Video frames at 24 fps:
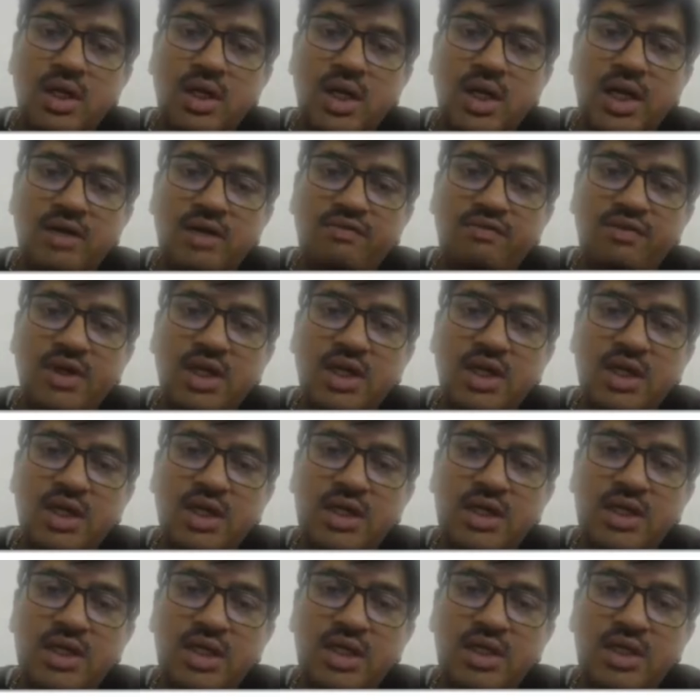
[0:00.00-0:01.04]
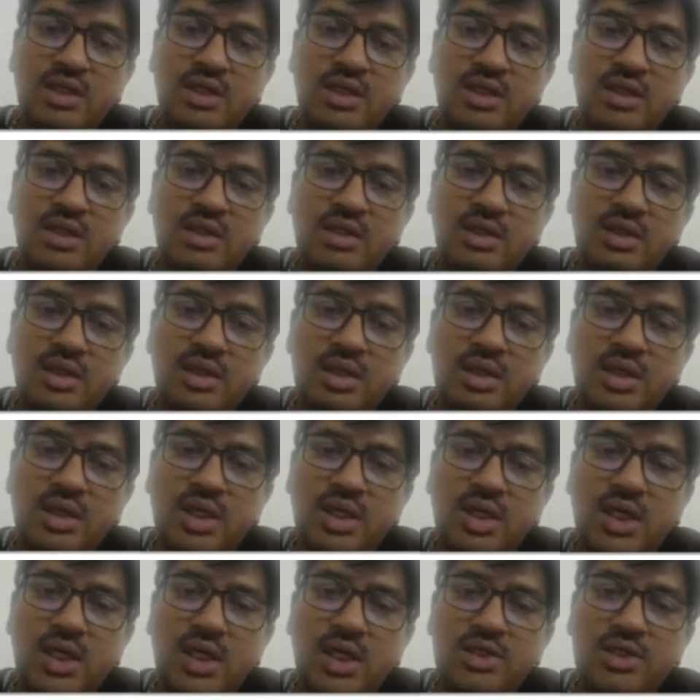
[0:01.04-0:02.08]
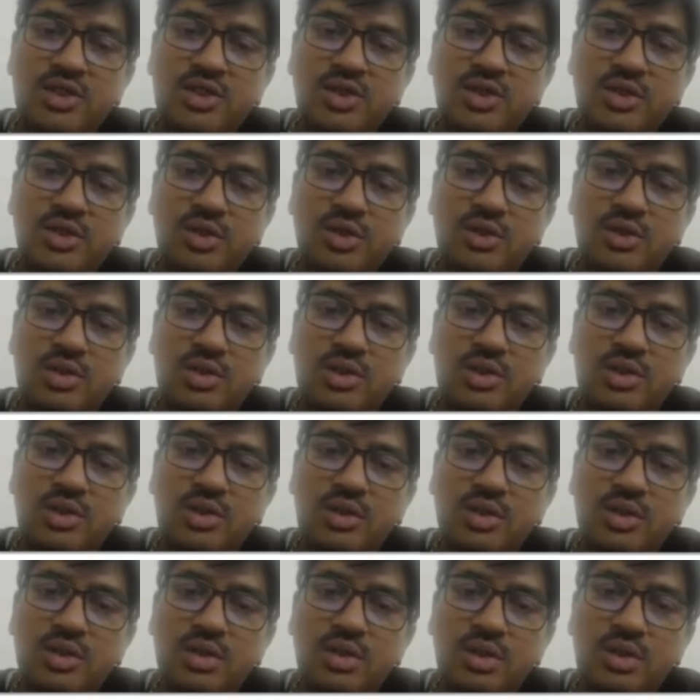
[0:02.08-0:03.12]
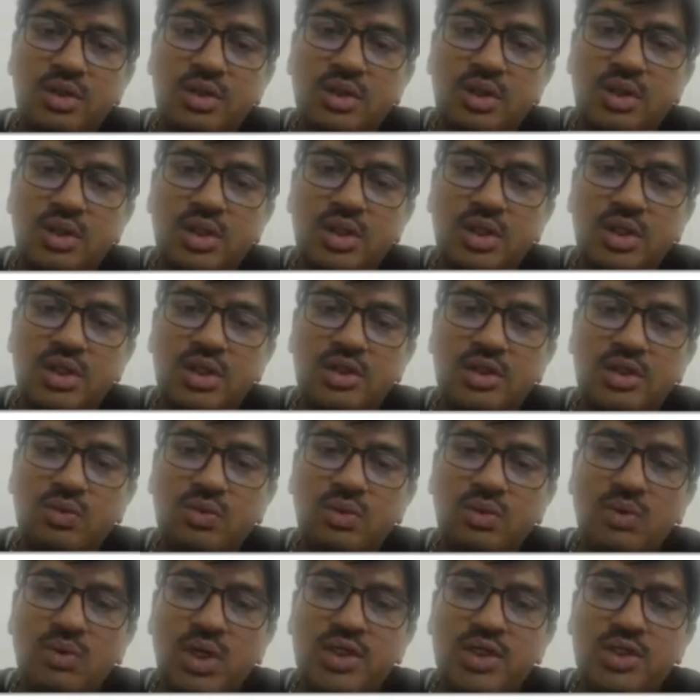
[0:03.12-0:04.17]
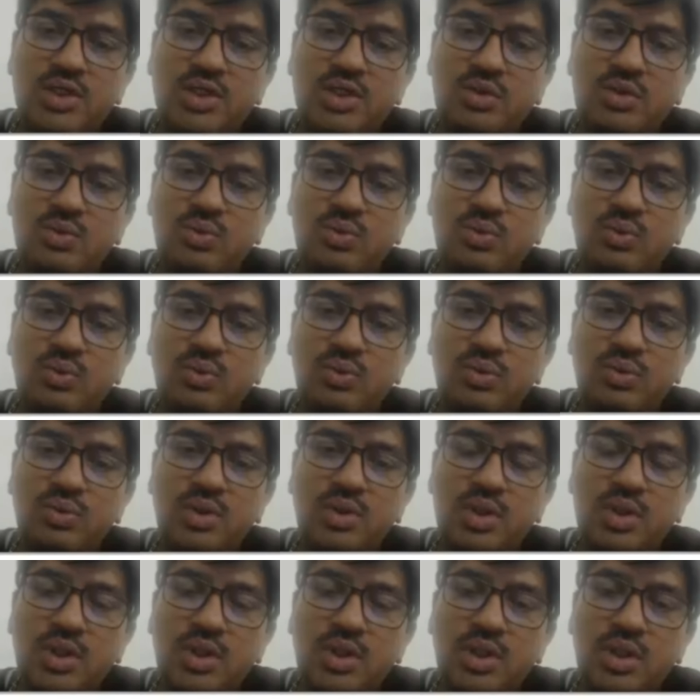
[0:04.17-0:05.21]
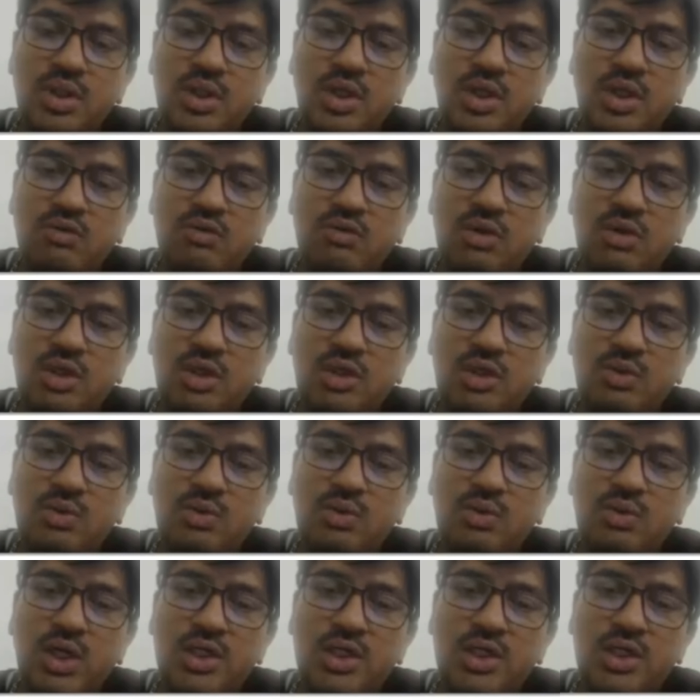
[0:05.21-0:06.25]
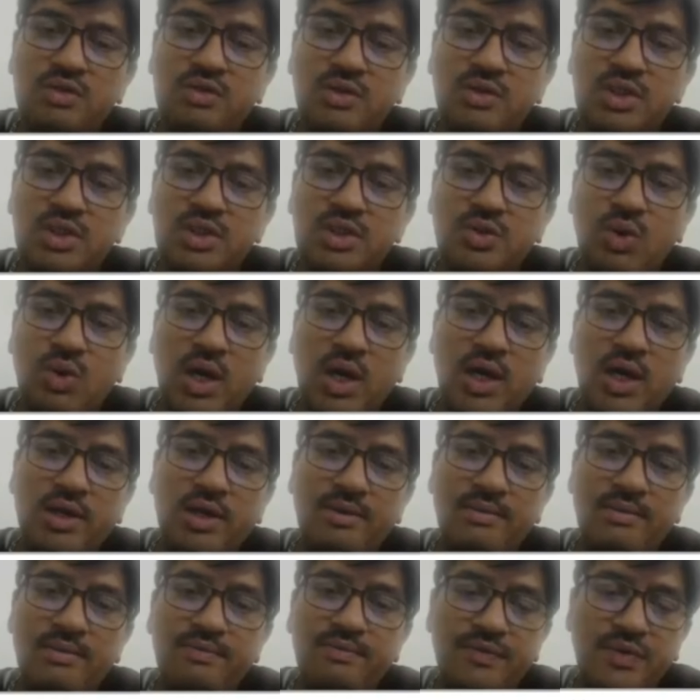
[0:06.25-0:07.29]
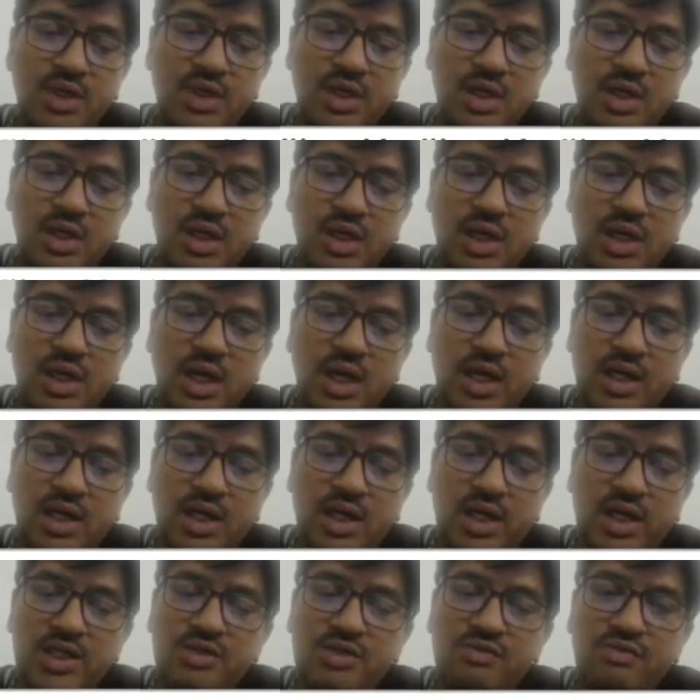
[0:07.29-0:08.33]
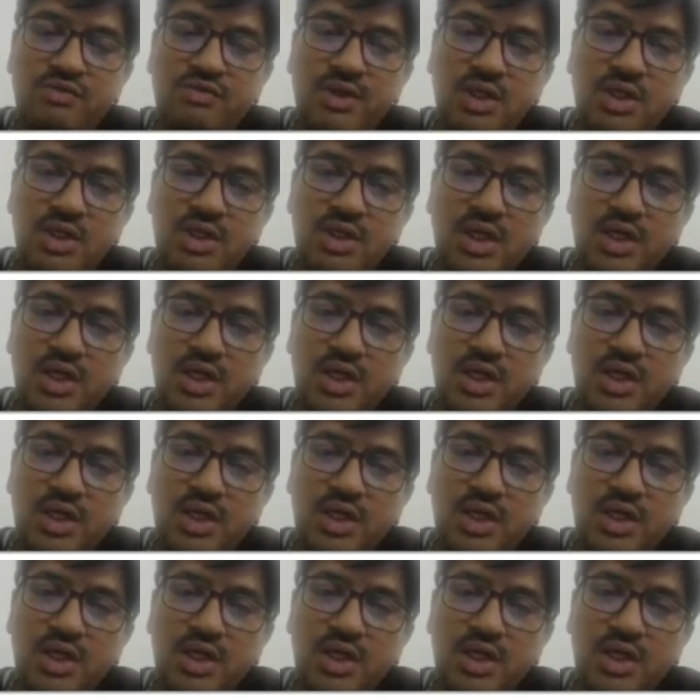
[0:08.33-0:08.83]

and we can take H0 into H2 equal to H1 square, and H0